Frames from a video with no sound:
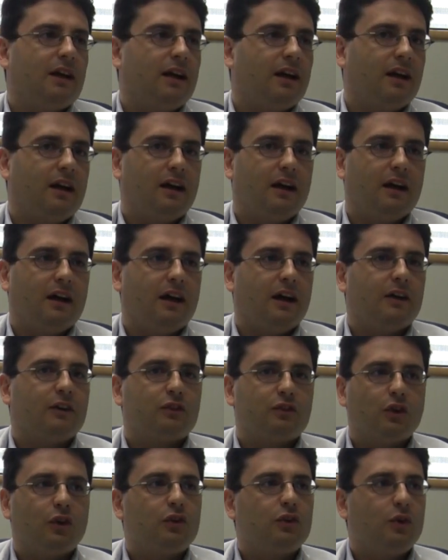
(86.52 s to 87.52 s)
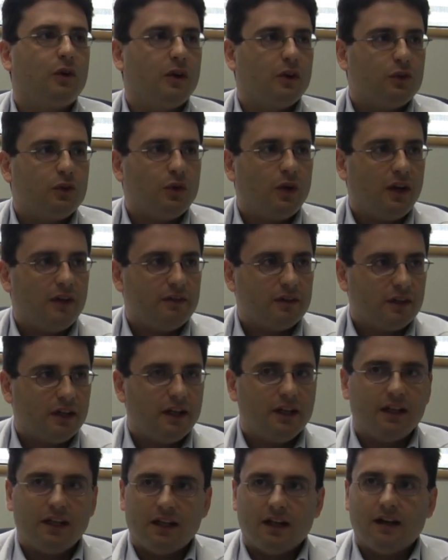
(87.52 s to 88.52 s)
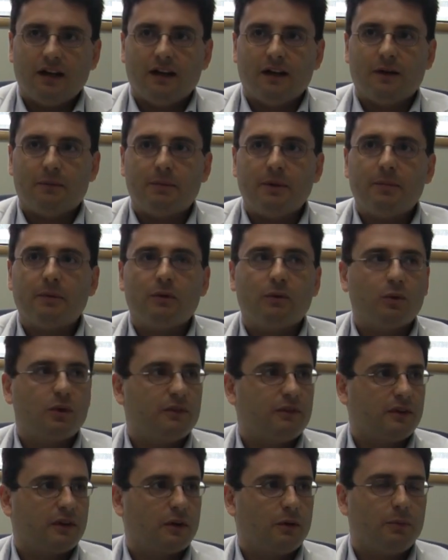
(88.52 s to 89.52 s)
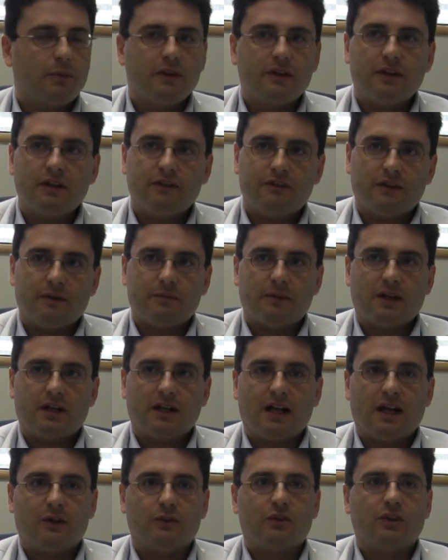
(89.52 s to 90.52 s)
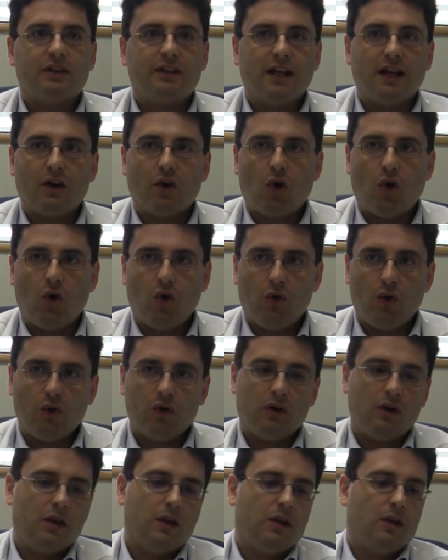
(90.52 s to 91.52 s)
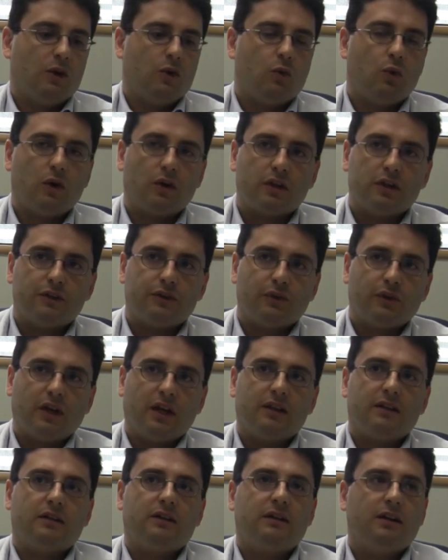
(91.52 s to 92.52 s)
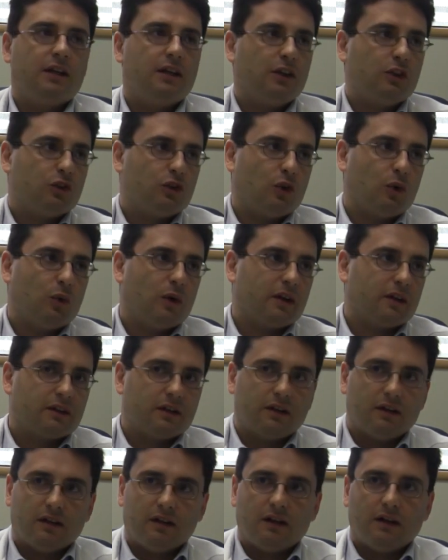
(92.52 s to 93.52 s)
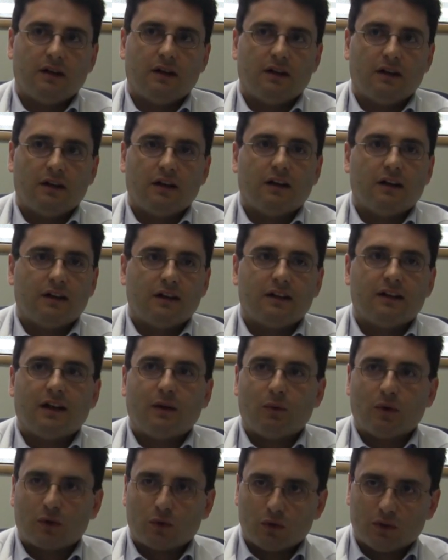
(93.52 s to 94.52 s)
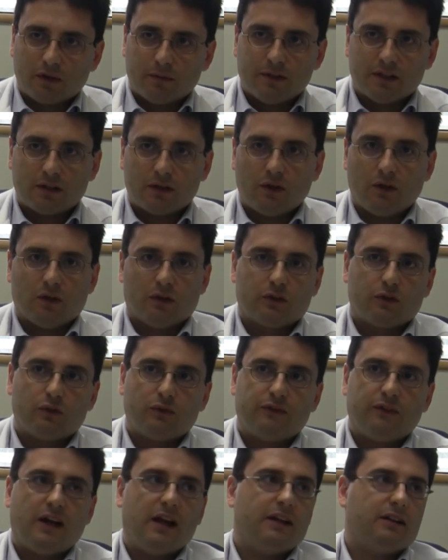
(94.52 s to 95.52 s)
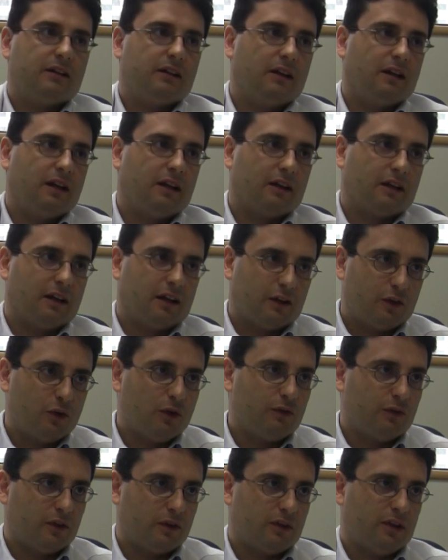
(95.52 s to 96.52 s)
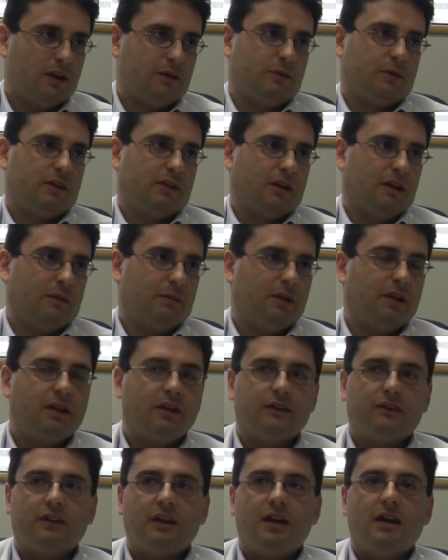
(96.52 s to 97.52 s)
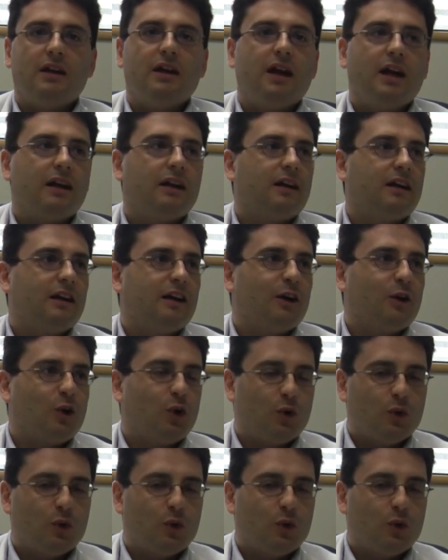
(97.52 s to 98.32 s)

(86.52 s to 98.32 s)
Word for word: uh, so you, you have really uh, people with a completely different background and they are all working together toward uh, our ultimate goal to find a, a, cure for type 1 diabetes. And uh,